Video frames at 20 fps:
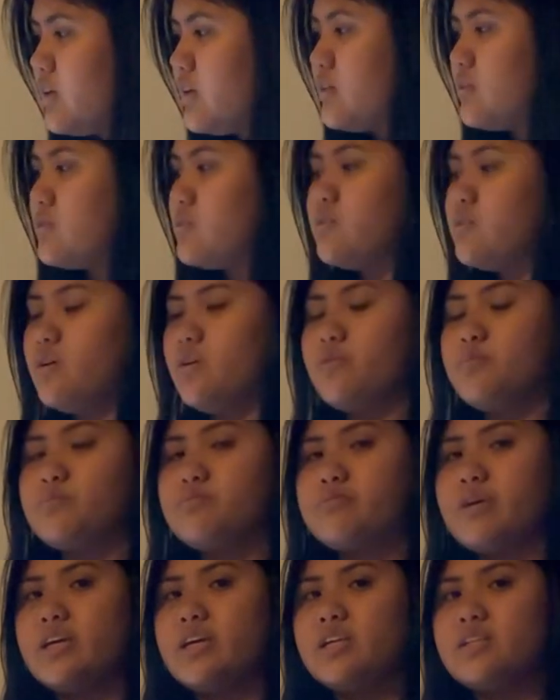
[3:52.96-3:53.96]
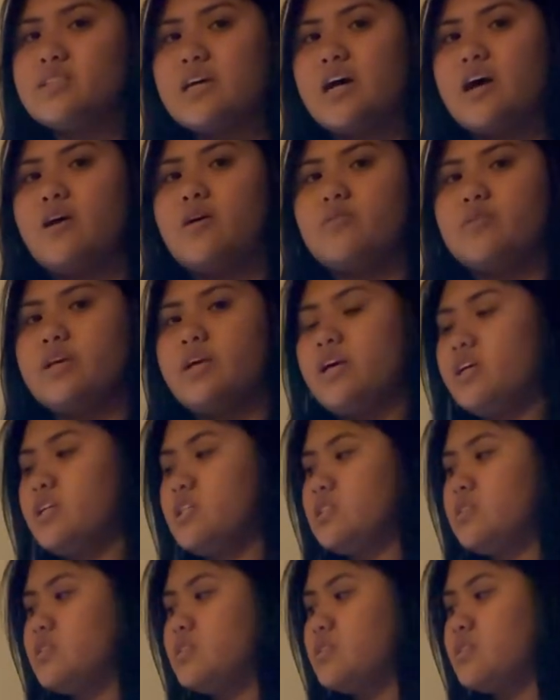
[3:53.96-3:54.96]
So breaking down
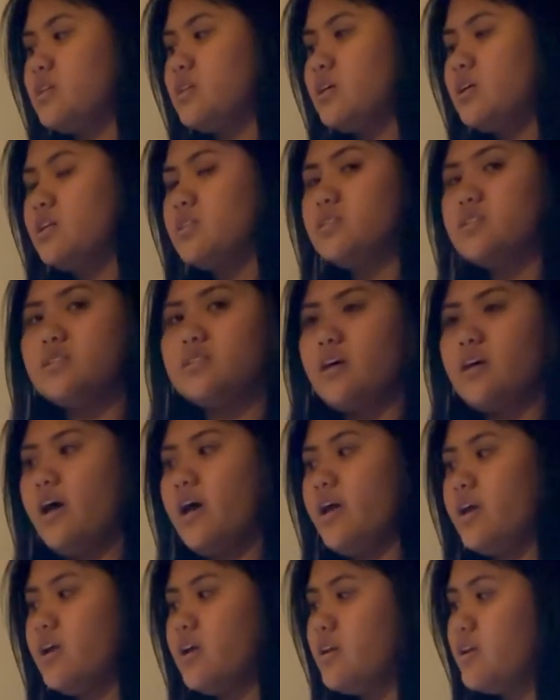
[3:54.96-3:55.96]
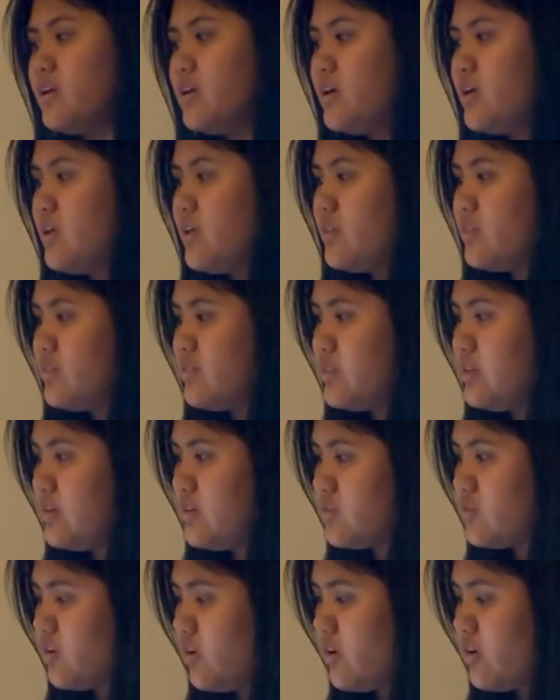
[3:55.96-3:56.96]
his design,
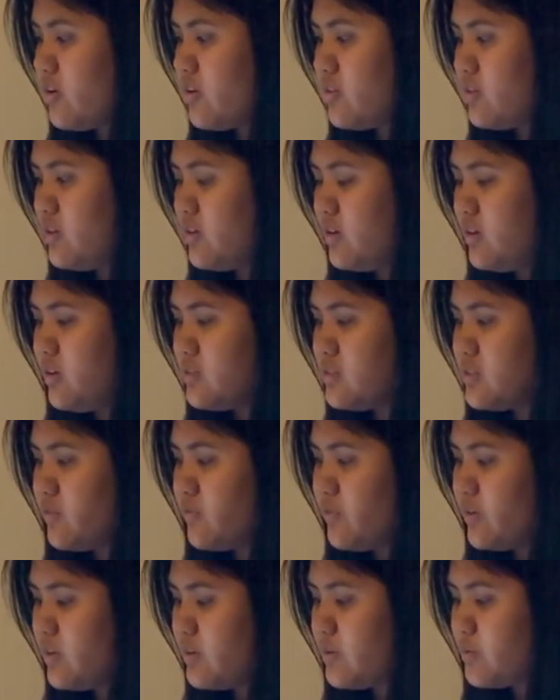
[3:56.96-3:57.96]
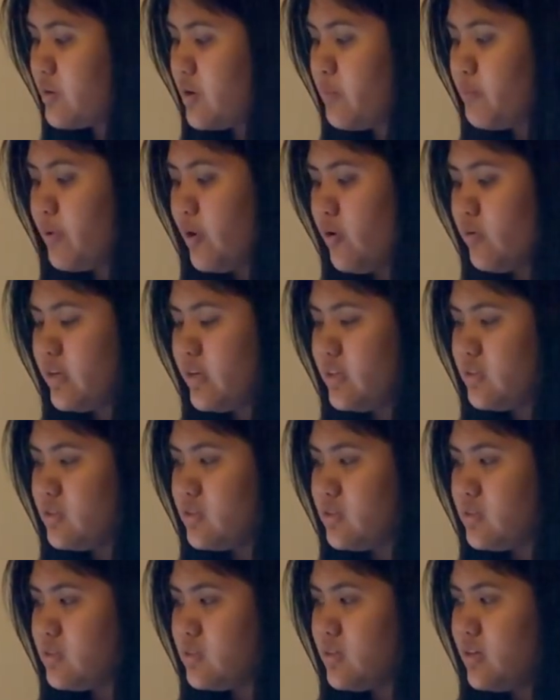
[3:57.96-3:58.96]
these are the different
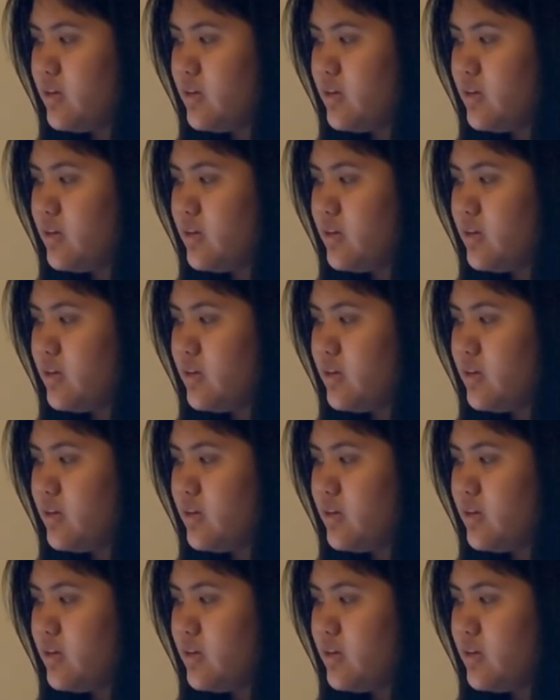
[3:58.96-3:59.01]
components